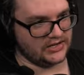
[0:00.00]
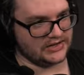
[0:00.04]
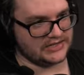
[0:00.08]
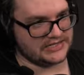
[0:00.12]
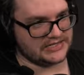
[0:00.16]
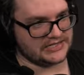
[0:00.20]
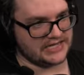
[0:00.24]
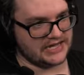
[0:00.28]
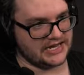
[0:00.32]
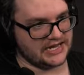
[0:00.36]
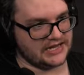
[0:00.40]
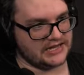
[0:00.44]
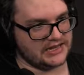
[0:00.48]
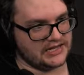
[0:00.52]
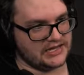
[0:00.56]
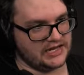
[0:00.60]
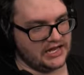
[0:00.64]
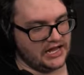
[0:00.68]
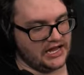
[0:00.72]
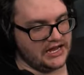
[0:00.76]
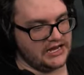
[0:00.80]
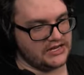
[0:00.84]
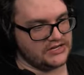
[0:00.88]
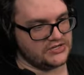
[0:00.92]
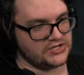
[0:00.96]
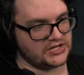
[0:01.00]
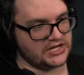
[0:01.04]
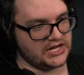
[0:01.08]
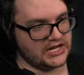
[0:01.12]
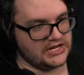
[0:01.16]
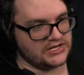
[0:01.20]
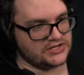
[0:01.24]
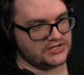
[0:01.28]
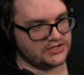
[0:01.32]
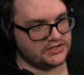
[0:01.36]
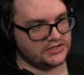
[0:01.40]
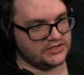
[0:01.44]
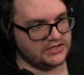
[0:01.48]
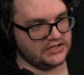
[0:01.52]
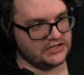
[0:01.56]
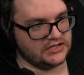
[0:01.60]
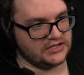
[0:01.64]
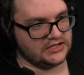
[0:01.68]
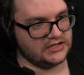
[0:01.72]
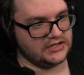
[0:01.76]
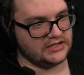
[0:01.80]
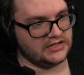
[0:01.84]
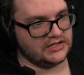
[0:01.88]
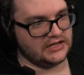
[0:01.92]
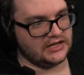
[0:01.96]
the side of the cage occasionally.
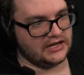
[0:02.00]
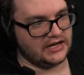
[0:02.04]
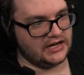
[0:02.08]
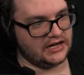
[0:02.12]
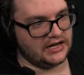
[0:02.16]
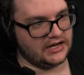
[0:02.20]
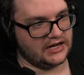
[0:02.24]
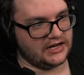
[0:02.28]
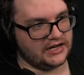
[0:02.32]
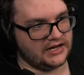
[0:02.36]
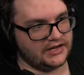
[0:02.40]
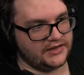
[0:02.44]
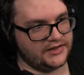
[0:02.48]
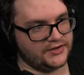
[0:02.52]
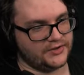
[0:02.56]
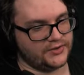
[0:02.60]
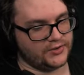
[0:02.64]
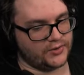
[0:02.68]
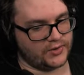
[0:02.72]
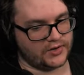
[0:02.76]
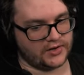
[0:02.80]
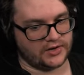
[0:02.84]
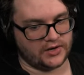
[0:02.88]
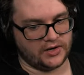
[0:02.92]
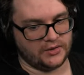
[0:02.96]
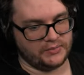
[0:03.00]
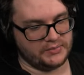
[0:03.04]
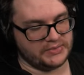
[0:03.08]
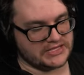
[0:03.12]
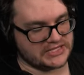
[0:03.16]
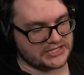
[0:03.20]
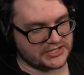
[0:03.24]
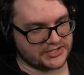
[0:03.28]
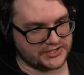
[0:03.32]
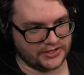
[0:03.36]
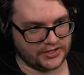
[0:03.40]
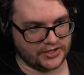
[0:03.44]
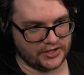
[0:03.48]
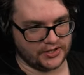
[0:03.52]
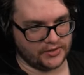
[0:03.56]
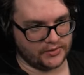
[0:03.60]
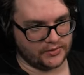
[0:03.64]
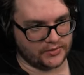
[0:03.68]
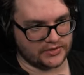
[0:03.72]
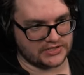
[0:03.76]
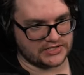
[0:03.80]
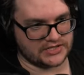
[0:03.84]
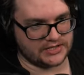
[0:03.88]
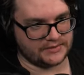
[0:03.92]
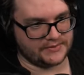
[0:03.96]
Uh, the door opens slow
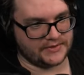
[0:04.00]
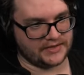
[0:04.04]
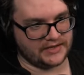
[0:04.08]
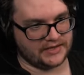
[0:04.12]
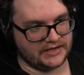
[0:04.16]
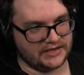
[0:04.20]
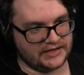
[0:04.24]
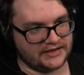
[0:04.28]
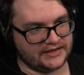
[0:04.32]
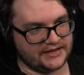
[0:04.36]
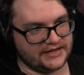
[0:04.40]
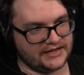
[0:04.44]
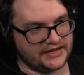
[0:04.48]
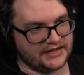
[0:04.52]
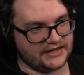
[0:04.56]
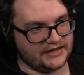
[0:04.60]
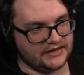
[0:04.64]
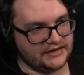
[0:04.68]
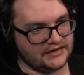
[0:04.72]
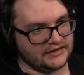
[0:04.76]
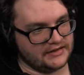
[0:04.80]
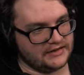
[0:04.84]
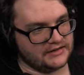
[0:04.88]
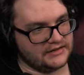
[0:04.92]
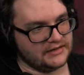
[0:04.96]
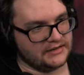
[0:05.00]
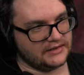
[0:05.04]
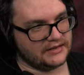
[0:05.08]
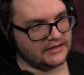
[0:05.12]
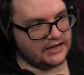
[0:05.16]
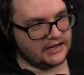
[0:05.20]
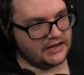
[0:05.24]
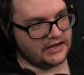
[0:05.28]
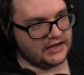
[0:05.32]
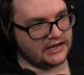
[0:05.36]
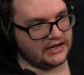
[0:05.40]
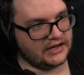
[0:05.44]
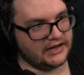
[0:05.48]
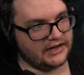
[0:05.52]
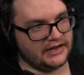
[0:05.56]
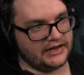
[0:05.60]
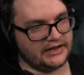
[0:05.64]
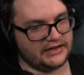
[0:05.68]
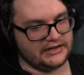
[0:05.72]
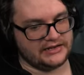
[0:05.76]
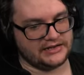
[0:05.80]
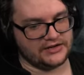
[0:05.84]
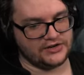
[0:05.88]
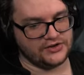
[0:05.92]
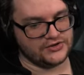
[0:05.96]
or something like that. Uh,
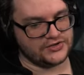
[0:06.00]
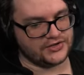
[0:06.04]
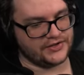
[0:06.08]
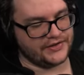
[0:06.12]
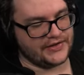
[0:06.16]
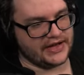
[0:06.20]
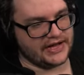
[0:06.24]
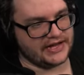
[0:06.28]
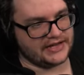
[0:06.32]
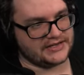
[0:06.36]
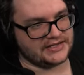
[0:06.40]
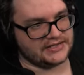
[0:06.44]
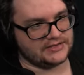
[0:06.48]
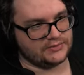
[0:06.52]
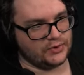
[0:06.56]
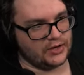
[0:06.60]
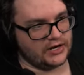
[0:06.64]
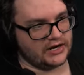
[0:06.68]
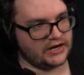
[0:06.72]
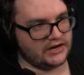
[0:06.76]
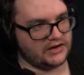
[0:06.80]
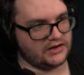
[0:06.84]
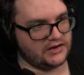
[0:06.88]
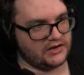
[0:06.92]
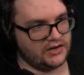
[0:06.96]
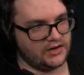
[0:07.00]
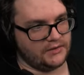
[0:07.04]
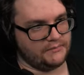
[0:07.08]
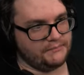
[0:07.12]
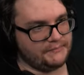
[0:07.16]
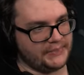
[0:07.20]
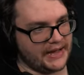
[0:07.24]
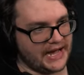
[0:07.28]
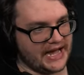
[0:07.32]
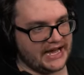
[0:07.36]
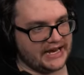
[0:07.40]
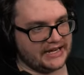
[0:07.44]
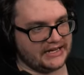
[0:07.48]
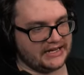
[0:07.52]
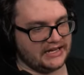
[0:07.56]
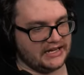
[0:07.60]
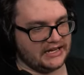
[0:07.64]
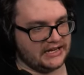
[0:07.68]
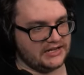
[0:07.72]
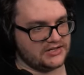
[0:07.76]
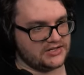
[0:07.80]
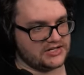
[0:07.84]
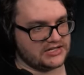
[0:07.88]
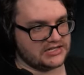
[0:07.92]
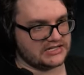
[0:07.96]
and usually that's what I call a bad
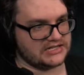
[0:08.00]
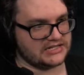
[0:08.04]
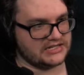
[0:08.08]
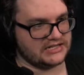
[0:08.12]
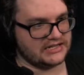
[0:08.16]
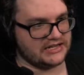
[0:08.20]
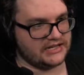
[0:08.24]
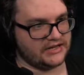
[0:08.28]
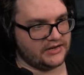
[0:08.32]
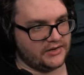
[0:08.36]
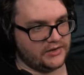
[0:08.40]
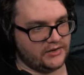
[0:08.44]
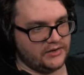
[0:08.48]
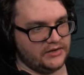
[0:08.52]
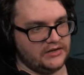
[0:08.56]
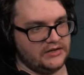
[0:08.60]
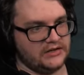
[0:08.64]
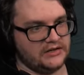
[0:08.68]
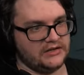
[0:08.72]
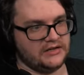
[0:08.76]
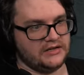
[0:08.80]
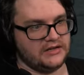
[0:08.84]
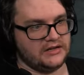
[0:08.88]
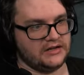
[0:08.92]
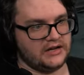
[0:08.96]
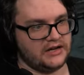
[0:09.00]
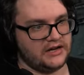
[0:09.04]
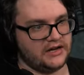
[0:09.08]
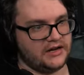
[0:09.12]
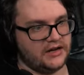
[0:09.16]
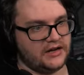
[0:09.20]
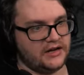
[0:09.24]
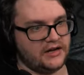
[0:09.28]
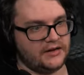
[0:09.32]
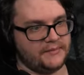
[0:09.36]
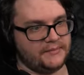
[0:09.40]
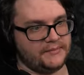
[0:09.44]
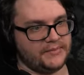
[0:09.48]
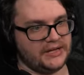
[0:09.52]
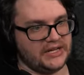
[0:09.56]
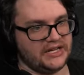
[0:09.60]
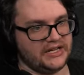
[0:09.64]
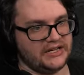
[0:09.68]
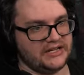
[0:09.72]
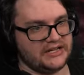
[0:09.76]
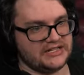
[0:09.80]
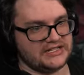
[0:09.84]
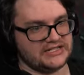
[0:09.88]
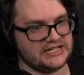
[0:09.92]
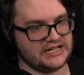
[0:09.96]
cage exit now. Um, but
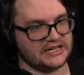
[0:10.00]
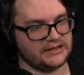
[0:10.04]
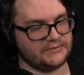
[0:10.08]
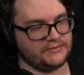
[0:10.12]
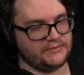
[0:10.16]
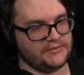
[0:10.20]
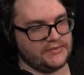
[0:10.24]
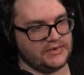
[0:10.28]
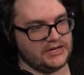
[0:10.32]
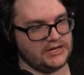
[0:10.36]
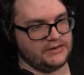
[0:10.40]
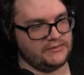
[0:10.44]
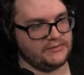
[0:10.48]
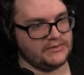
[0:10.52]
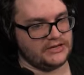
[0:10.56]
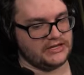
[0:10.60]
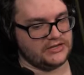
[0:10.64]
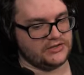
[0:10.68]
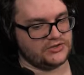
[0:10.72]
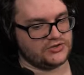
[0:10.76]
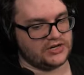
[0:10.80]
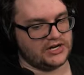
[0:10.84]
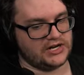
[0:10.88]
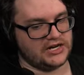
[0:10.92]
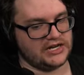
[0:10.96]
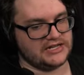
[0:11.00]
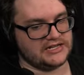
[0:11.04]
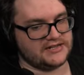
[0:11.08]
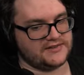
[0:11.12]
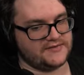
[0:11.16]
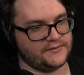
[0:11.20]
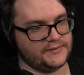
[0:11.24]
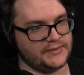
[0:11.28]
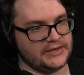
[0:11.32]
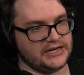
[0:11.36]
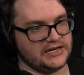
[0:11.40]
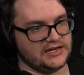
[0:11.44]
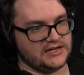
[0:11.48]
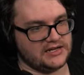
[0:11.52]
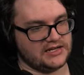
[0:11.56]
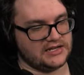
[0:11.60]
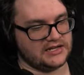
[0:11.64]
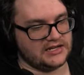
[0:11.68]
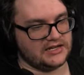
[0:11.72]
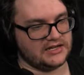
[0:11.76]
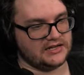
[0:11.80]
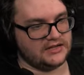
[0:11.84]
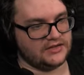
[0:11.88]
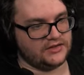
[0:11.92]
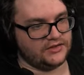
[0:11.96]
it's taken many, many tries for me to
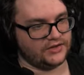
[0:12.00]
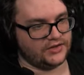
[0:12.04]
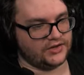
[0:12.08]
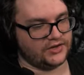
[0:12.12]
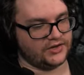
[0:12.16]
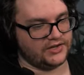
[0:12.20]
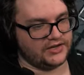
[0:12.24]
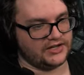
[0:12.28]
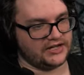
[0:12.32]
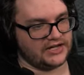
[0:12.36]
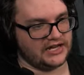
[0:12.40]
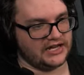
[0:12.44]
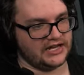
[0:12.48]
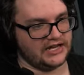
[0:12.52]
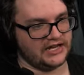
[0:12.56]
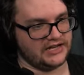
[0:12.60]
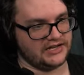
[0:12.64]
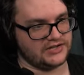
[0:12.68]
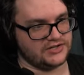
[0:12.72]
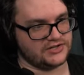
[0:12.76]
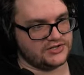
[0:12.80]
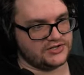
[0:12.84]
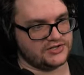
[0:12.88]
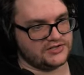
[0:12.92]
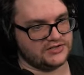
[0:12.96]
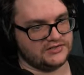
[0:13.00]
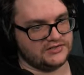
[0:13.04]
get learn the cage.